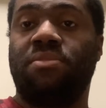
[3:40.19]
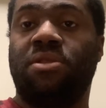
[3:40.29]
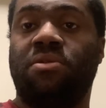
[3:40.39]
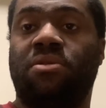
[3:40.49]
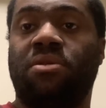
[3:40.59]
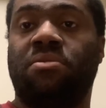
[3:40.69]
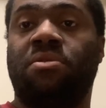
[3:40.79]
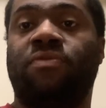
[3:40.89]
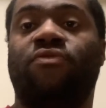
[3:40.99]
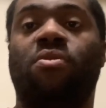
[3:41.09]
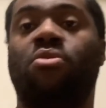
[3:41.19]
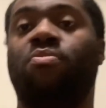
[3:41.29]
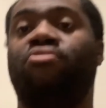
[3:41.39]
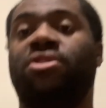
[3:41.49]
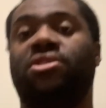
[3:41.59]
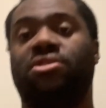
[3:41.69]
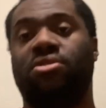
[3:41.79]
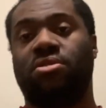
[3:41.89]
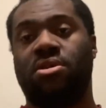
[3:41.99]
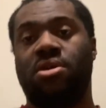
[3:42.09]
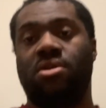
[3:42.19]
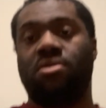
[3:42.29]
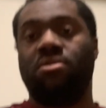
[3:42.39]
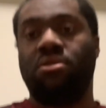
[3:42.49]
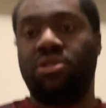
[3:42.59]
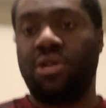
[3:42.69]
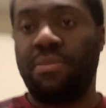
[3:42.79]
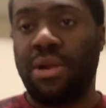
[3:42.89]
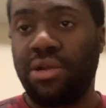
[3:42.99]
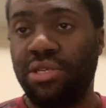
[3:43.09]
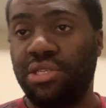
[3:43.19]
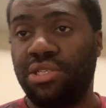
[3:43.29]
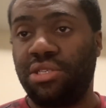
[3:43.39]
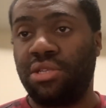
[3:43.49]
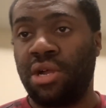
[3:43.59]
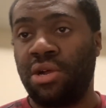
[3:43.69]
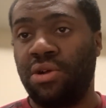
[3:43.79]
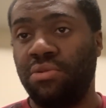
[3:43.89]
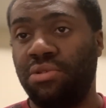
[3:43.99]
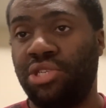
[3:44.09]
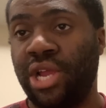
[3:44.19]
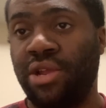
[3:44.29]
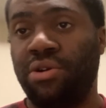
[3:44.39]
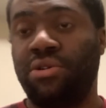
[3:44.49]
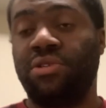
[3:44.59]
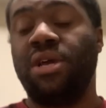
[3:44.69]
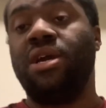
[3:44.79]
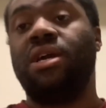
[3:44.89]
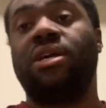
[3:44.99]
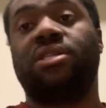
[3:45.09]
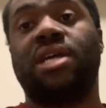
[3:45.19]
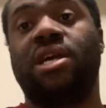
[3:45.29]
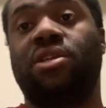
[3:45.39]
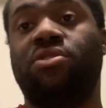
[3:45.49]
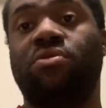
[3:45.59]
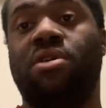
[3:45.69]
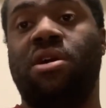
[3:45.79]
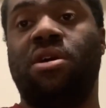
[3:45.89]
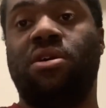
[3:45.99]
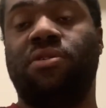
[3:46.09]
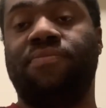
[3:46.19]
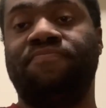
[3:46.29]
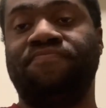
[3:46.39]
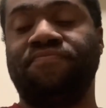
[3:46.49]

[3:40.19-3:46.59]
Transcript: the the, the former apprentice of um, Jamarcus um, Django, decided to um,